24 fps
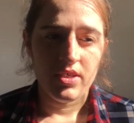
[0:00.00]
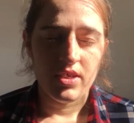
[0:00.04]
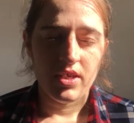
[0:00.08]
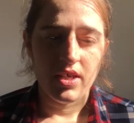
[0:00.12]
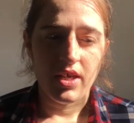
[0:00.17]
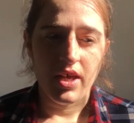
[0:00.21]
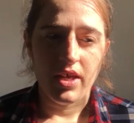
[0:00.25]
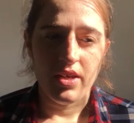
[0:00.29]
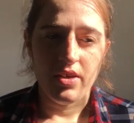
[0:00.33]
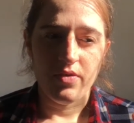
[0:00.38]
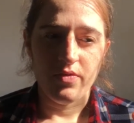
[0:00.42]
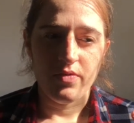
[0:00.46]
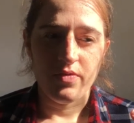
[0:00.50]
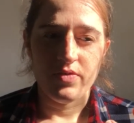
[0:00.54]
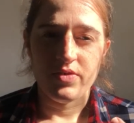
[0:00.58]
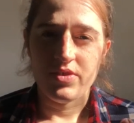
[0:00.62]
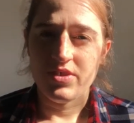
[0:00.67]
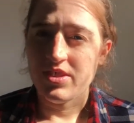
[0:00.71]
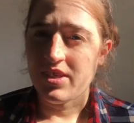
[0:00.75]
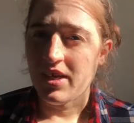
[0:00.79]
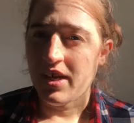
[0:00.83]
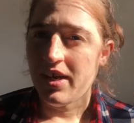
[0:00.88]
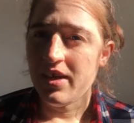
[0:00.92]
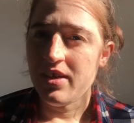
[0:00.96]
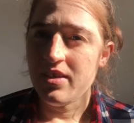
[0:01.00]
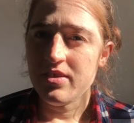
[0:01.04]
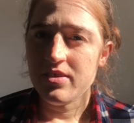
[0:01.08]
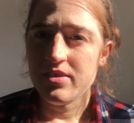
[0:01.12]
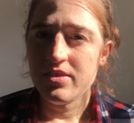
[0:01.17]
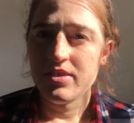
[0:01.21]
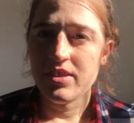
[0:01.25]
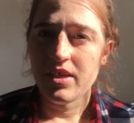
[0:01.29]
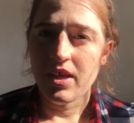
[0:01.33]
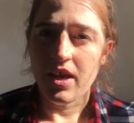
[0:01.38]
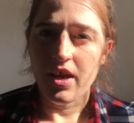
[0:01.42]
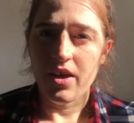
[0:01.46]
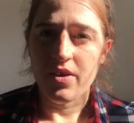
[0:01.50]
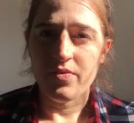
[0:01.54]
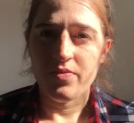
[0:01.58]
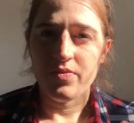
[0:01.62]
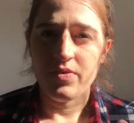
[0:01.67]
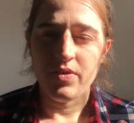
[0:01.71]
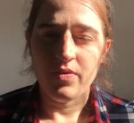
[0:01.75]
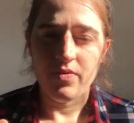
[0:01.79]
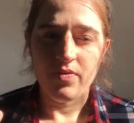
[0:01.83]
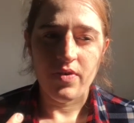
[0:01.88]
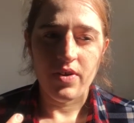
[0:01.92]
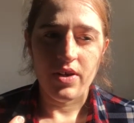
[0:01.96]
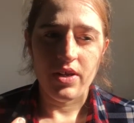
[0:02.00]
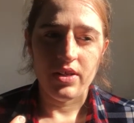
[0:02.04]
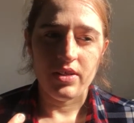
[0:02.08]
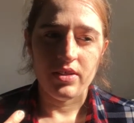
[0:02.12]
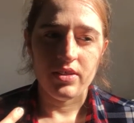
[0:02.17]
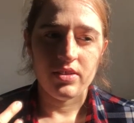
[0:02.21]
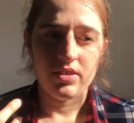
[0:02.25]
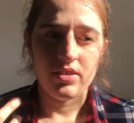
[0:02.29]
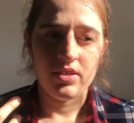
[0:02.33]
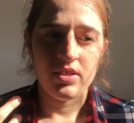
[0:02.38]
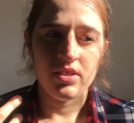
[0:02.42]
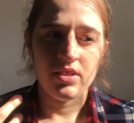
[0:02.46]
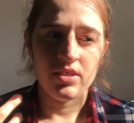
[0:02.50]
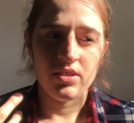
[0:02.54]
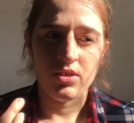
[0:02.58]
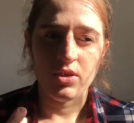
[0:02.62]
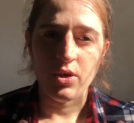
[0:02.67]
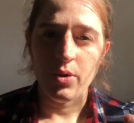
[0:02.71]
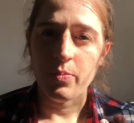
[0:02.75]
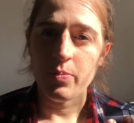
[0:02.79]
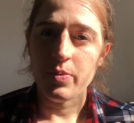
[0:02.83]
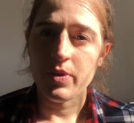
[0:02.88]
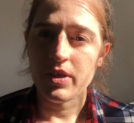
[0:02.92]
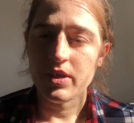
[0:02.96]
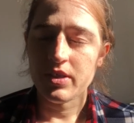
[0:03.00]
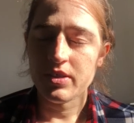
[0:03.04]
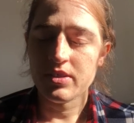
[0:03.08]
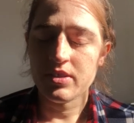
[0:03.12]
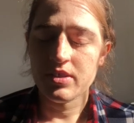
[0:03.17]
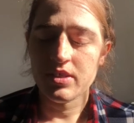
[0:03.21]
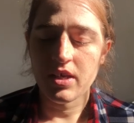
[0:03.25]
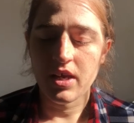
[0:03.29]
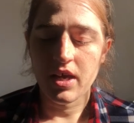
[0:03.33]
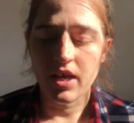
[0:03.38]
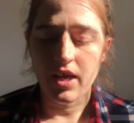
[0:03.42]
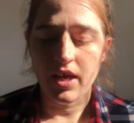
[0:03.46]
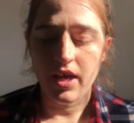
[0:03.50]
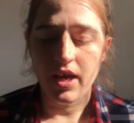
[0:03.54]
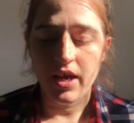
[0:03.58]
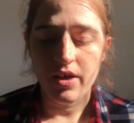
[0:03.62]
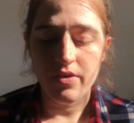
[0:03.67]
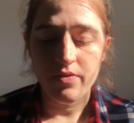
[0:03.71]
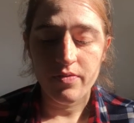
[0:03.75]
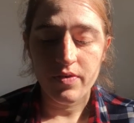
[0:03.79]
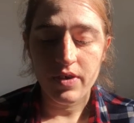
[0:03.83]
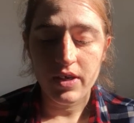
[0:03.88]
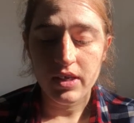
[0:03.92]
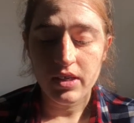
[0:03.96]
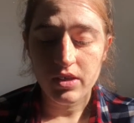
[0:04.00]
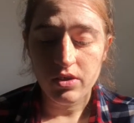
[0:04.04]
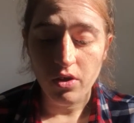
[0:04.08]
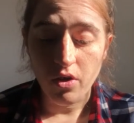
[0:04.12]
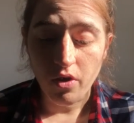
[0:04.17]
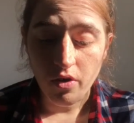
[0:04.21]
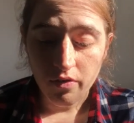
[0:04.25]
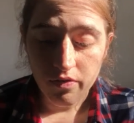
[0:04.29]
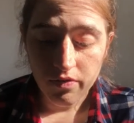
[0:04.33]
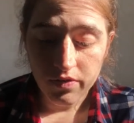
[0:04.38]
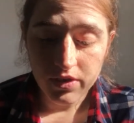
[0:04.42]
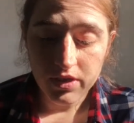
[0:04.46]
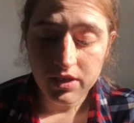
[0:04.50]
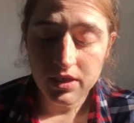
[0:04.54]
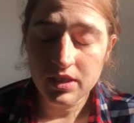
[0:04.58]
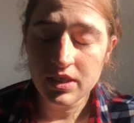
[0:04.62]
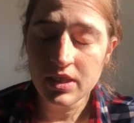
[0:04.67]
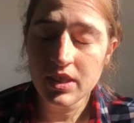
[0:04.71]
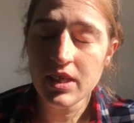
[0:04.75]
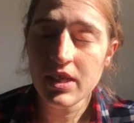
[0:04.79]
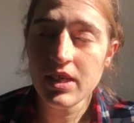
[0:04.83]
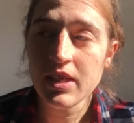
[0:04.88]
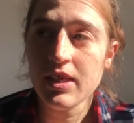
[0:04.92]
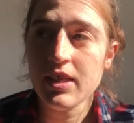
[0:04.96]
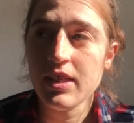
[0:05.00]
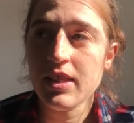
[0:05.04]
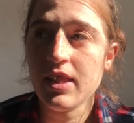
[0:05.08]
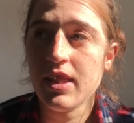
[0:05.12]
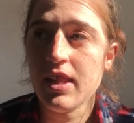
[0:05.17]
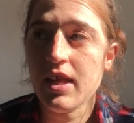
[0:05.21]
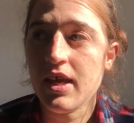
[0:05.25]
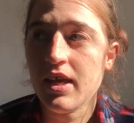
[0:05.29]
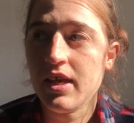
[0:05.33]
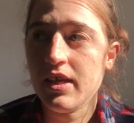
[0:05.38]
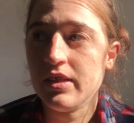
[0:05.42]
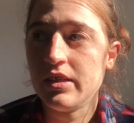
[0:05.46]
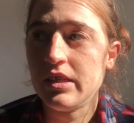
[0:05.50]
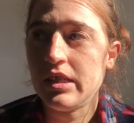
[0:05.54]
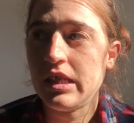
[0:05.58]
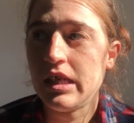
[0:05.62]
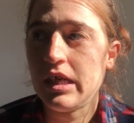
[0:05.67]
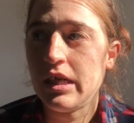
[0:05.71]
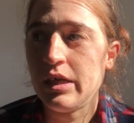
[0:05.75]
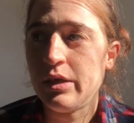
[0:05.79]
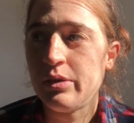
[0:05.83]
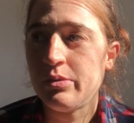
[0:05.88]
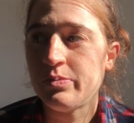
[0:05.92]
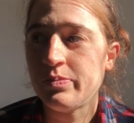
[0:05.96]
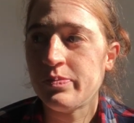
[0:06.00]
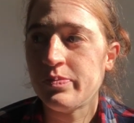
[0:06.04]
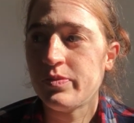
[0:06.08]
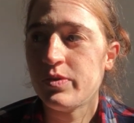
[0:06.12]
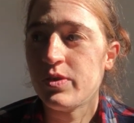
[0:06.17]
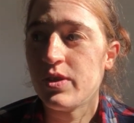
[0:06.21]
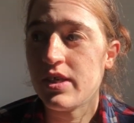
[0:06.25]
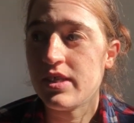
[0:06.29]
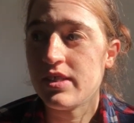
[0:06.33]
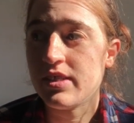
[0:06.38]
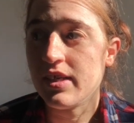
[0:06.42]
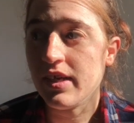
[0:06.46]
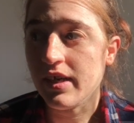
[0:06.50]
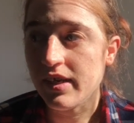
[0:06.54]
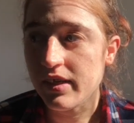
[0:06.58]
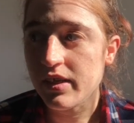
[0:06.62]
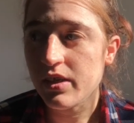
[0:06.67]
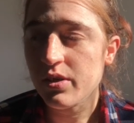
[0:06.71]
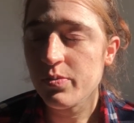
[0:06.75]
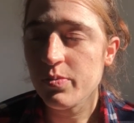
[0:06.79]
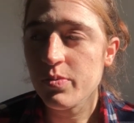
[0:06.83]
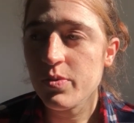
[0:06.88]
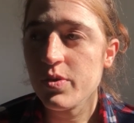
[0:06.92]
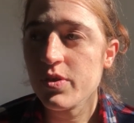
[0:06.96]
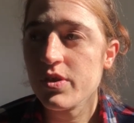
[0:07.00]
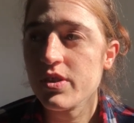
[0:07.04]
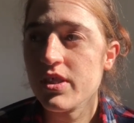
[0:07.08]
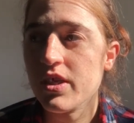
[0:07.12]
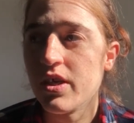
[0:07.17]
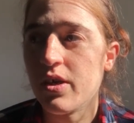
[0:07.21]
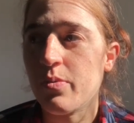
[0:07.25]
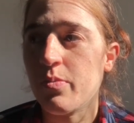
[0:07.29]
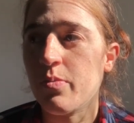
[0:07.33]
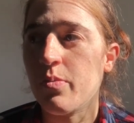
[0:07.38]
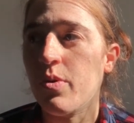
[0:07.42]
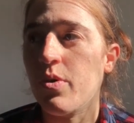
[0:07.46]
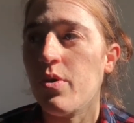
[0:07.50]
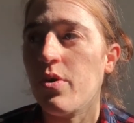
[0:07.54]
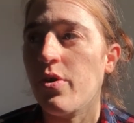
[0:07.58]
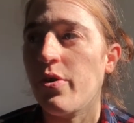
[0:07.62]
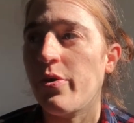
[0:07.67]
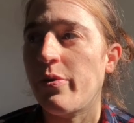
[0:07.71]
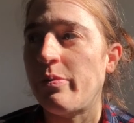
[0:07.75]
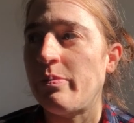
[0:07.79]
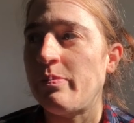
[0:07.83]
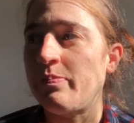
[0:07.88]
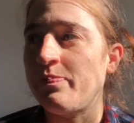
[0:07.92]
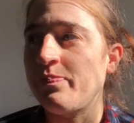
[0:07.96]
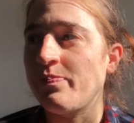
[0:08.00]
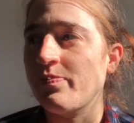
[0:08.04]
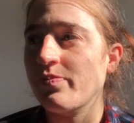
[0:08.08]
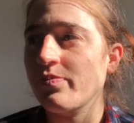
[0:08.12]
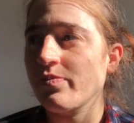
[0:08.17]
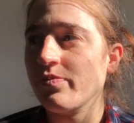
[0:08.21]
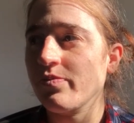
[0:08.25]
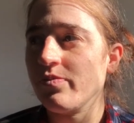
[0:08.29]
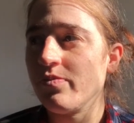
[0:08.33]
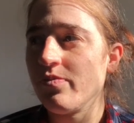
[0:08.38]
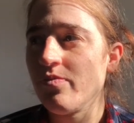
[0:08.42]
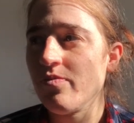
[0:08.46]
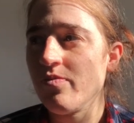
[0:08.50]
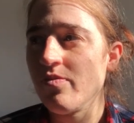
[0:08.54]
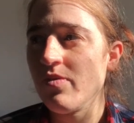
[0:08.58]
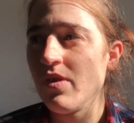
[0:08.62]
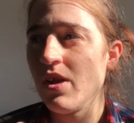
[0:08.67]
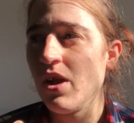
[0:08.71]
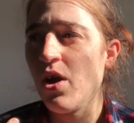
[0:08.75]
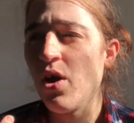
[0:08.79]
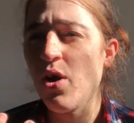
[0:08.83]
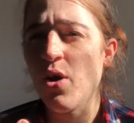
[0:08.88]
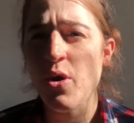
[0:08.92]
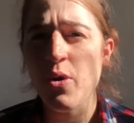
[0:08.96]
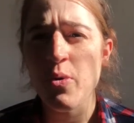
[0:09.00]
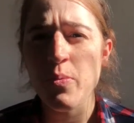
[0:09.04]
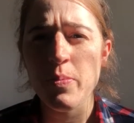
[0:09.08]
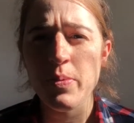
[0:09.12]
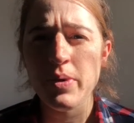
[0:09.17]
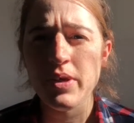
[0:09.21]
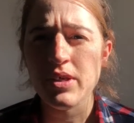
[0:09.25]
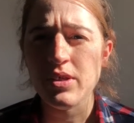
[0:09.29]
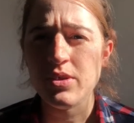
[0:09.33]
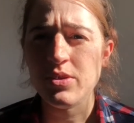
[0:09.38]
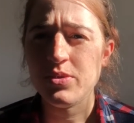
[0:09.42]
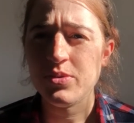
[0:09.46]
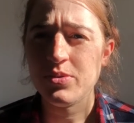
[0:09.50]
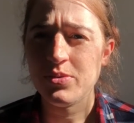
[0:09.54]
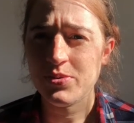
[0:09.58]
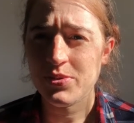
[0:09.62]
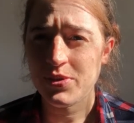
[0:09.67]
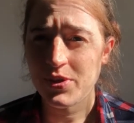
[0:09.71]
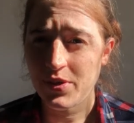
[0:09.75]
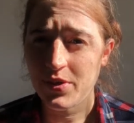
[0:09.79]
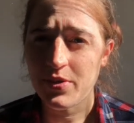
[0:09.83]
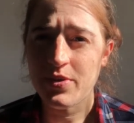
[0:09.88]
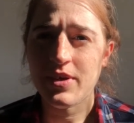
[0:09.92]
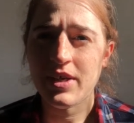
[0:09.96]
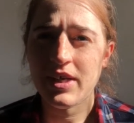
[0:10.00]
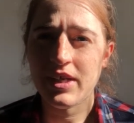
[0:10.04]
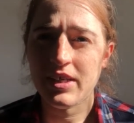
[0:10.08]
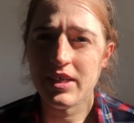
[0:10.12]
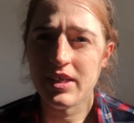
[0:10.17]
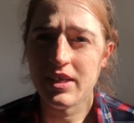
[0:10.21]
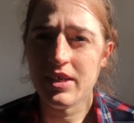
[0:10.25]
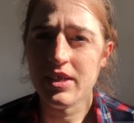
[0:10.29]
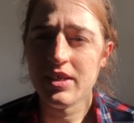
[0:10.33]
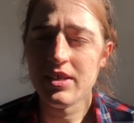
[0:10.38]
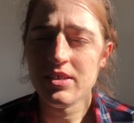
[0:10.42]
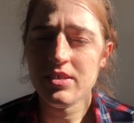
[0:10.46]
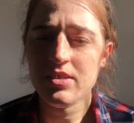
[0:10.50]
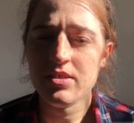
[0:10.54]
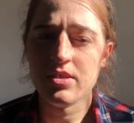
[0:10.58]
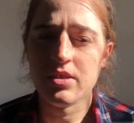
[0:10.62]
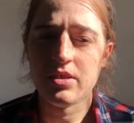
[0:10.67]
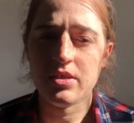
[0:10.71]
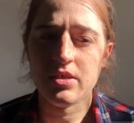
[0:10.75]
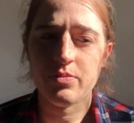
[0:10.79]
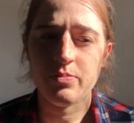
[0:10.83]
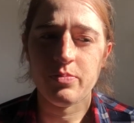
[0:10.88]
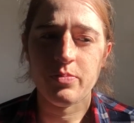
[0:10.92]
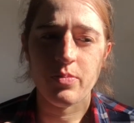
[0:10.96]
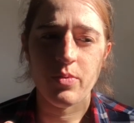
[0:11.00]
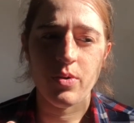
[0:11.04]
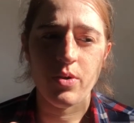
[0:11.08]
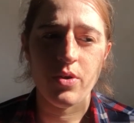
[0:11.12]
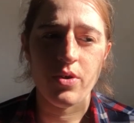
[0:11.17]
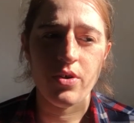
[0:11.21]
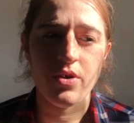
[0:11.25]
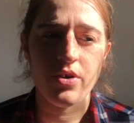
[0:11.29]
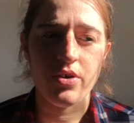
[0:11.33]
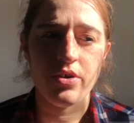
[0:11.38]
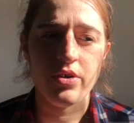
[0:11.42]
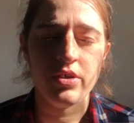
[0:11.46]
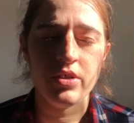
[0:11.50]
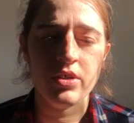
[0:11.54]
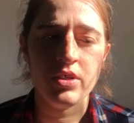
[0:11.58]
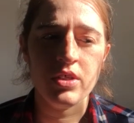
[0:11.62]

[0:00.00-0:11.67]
kind of styles. They have different topics. Uh, I find often that um, translated books are more open to new ideas and more,